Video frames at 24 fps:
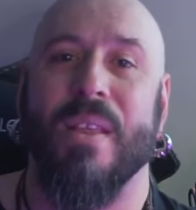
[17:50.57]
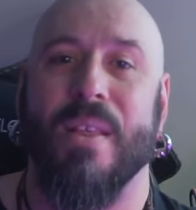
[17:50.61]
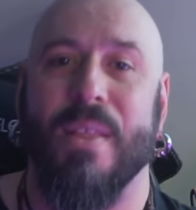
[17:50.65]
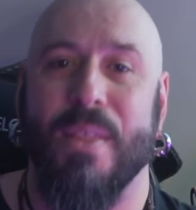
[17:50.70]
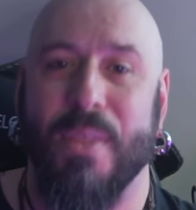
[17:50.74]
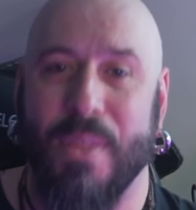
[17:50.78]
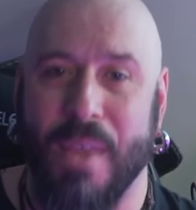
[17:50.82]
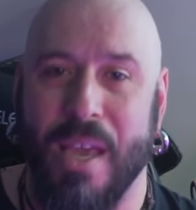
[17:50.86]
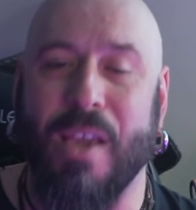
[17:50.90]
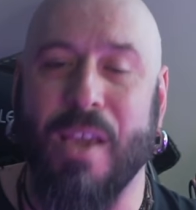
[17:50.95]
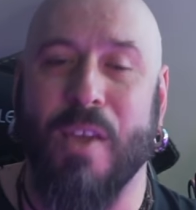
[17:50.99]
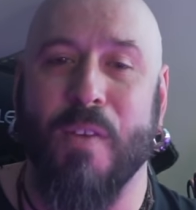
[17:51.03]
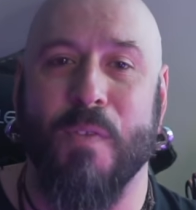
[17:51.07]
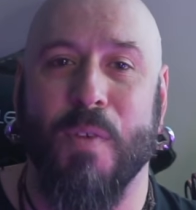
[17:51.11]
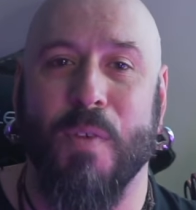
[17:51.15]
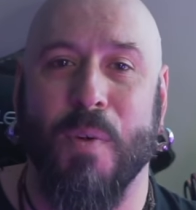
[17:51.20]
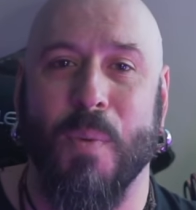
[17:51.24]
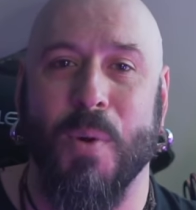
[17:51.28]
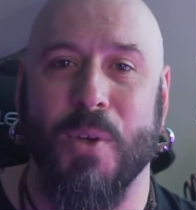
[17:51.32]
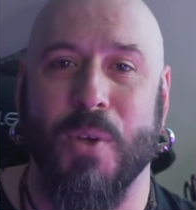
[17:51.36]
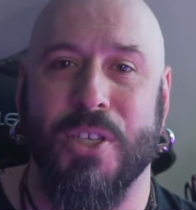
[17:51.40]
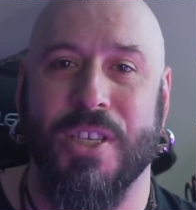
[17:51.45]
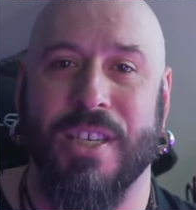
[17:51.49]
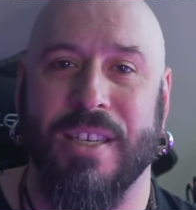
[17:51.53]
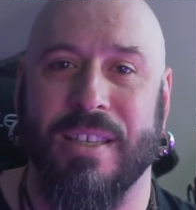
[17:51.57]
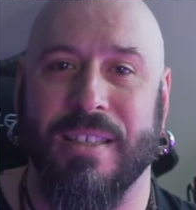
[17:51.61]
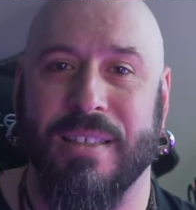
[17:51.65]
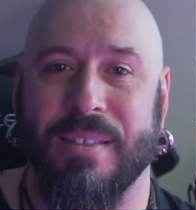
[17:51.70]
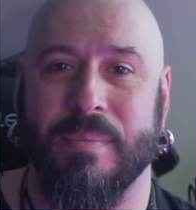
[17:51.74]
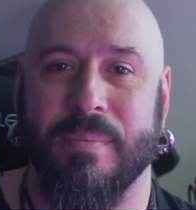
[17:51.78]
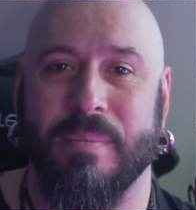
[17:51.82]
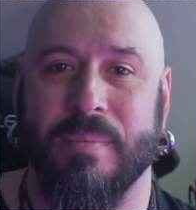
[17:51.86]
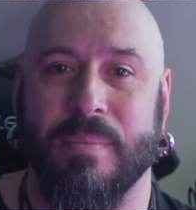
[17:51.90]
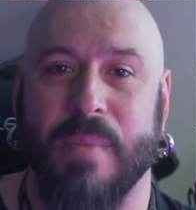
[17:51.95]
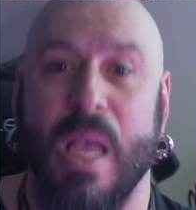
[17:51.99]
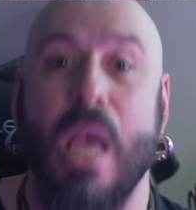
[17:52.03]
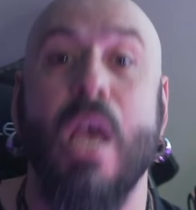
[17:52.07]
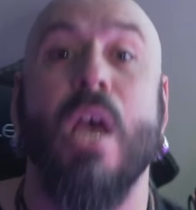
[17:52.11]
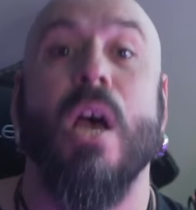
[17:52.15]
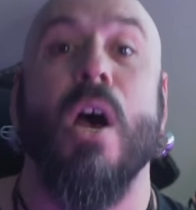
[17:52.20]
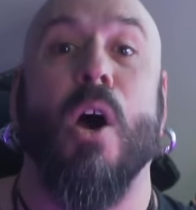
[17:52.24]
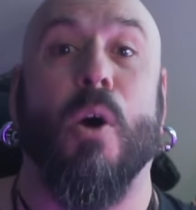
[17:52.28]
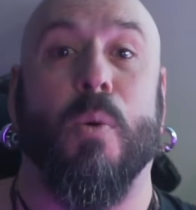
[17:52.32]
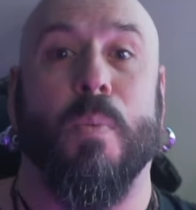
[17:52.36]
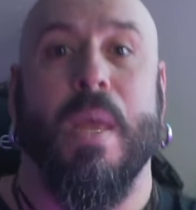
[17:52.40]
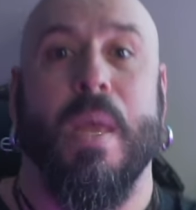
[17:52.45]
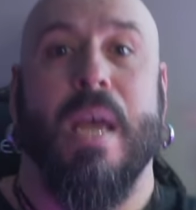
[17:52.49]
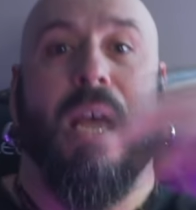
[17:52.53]
Thank you for watching.
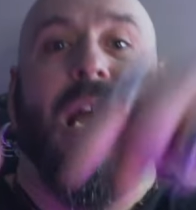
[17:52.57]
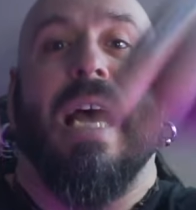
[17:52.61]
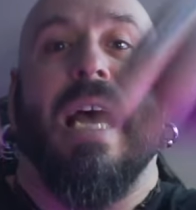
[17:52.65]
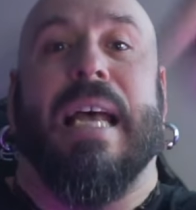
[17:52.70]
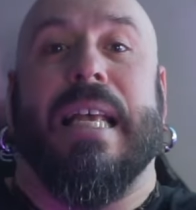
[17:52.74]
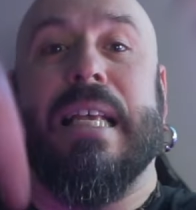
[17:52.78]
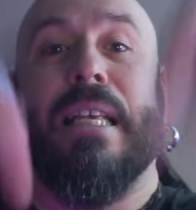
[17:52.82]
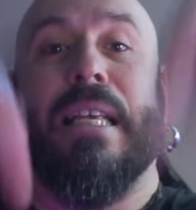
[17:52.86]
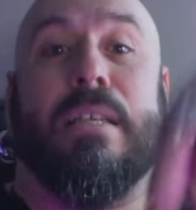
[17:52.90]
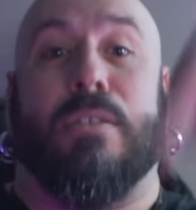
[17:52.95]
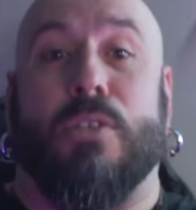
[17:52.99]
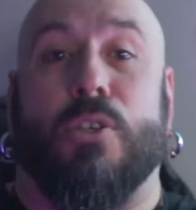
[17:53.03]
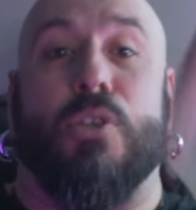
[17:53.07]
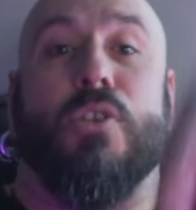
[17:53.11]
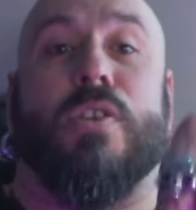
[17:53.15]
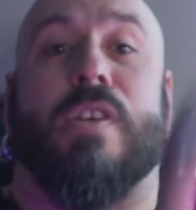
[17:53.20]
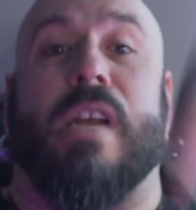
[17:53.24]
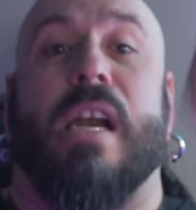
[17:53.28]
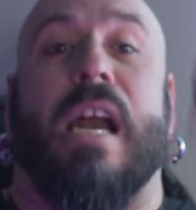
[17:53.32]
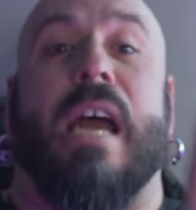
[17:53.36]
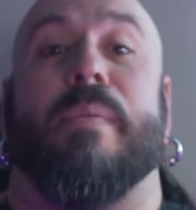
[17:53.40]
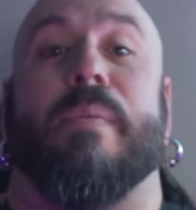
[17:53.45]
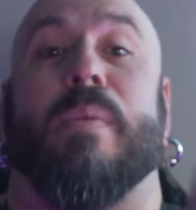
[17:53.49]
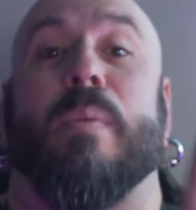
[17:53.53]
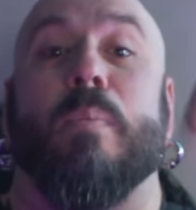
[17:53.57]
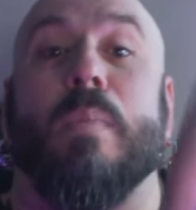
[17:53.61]
Oh, and subscribe.